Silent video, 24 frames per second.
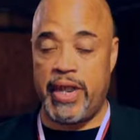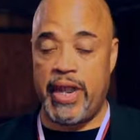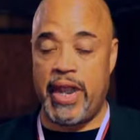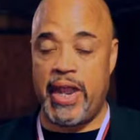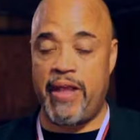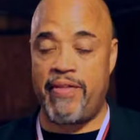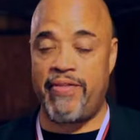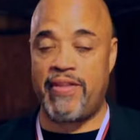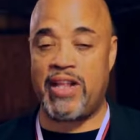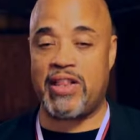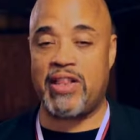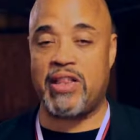
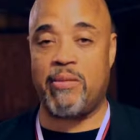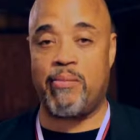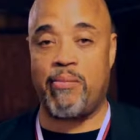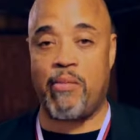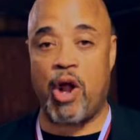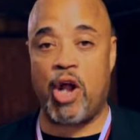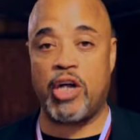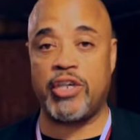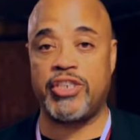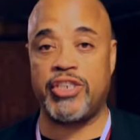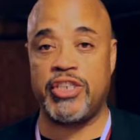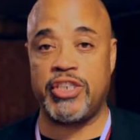and that the
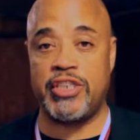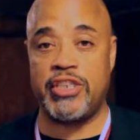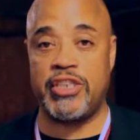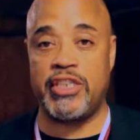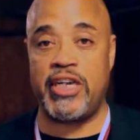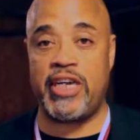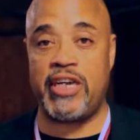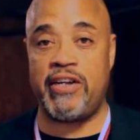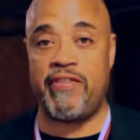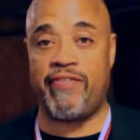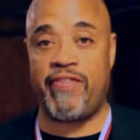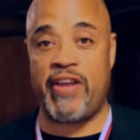Martian
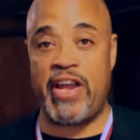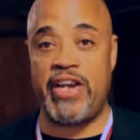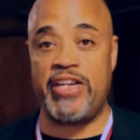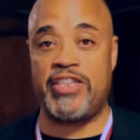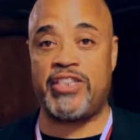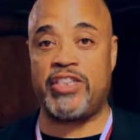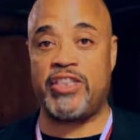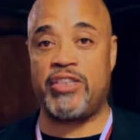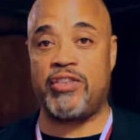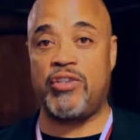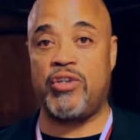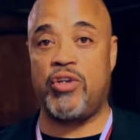
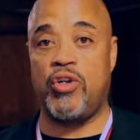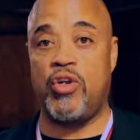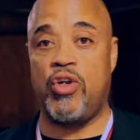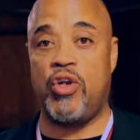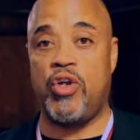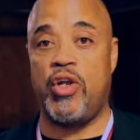invasion